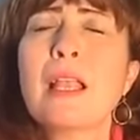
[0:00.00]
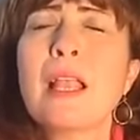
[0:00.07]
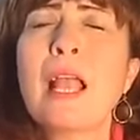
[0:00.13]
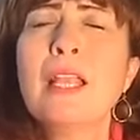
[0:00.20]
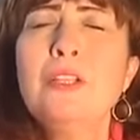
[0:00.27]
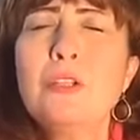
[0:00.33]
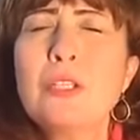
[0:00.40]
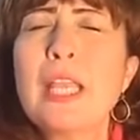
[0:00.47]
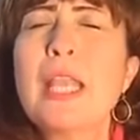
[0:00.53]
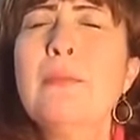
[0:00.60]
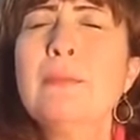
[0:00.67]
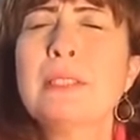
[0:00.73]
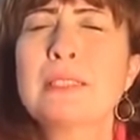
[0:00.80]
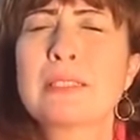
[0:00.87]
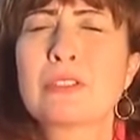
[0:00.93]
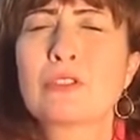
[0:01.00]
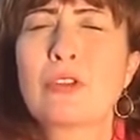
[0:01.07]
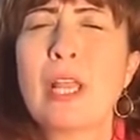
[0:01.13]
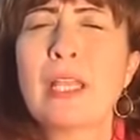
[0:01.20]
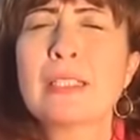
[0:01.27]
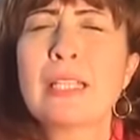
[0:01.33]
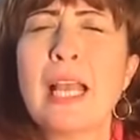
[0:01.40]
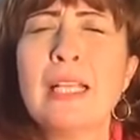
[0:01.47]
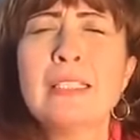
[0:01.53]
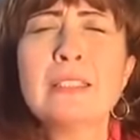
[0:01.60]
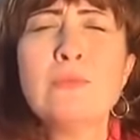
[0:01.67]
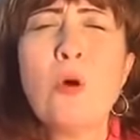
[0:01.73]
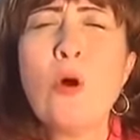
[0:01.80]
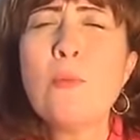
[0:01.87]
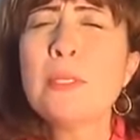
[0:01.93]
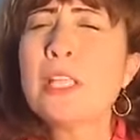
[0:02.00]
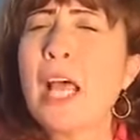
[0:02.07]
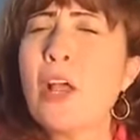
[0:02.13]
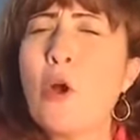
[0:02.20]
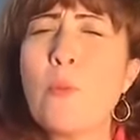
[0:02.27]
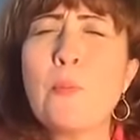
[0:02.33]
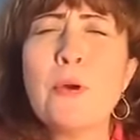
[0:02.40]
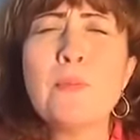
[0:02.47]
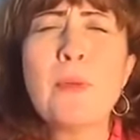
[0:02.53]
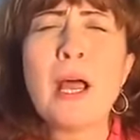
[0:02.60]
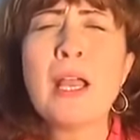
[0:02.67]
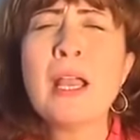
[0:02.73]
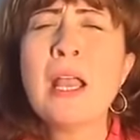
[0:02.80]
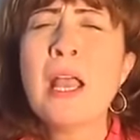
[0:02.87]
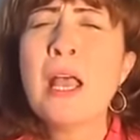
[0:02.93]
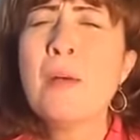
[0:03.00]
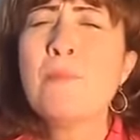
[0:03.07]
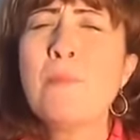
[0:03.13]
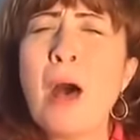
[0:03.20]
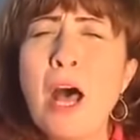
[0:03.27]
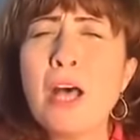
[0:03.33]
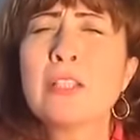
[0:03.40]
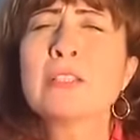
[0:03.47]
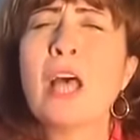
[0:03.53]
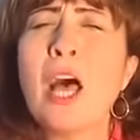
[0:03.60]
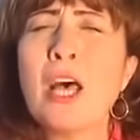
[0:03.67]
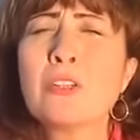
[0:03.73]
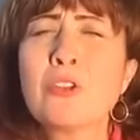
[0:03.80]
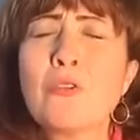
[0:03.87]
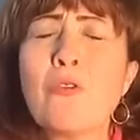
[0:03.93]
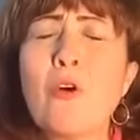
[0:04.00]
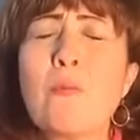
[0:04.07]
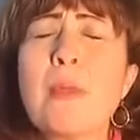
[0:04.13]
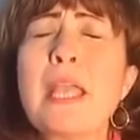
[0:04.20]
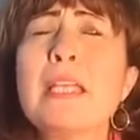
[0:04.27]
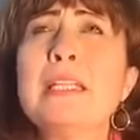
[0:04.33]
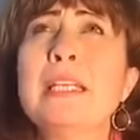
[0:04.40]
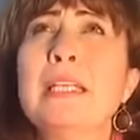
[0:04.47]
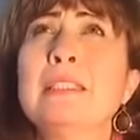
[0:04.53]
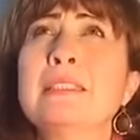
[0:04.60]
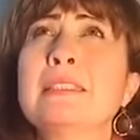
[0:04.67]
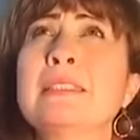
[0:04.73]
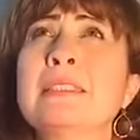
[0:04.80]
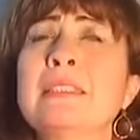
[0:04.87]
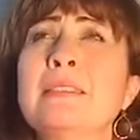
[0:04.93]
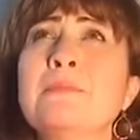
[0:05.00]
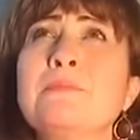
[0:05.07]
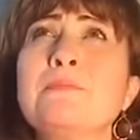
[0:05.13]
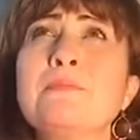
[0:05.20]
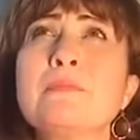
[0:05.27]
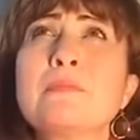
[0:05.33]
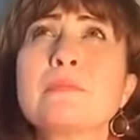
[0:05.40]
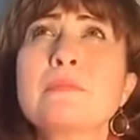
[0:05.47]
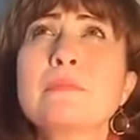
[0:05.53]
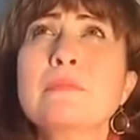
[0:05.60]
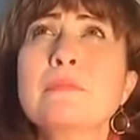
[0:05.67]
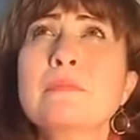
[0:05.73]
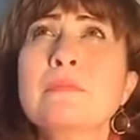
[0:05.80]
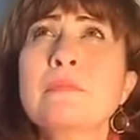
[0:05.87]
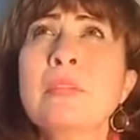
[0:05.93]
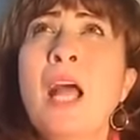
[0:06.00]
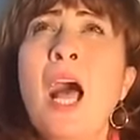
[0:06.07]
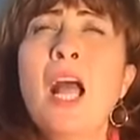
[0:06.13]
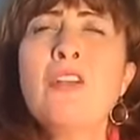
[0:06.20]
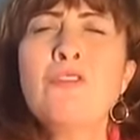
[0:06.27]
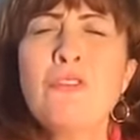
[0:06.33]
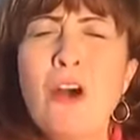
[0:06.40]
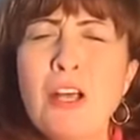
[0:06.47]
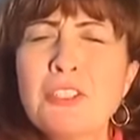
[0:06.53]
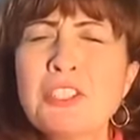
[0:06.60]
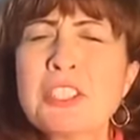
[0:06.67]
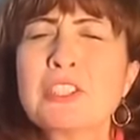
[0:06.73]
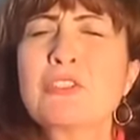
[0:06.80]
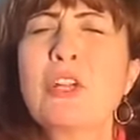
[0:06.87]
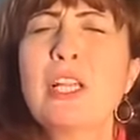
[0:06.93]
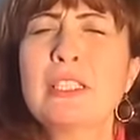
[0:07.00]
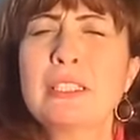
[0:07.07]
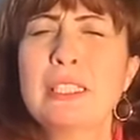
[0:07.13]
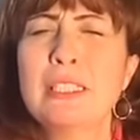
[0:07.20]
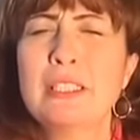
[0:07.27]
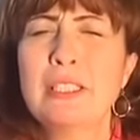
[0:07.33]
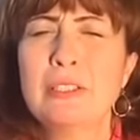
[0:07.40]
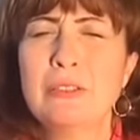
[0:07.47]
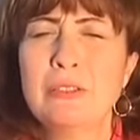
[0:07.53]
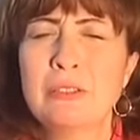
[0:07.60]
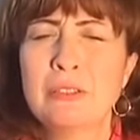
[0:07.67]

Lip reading: And you gave me strength. And the moment I opened my mouth out of obedience, I found strength in you.